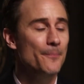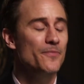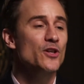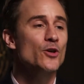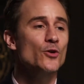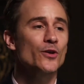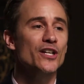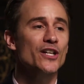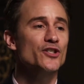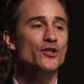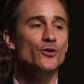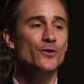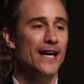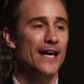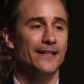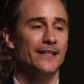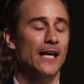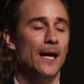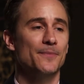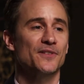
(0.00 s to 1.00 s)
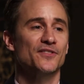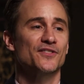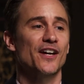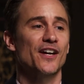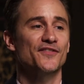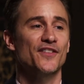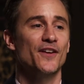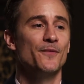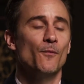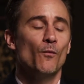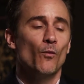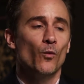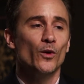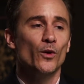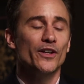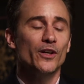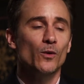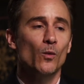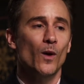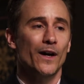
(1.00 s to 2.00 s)
You can do that type of stuff, and
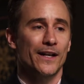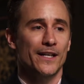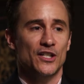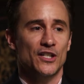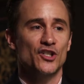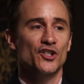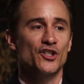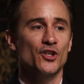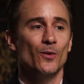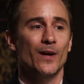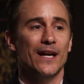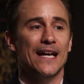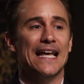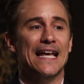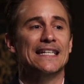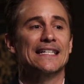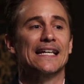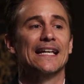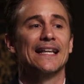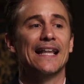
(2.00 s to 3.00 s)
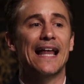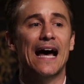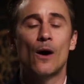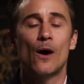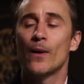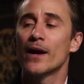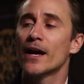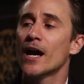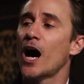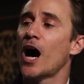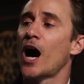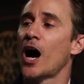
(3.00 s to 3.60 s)
really what it's doing is allowing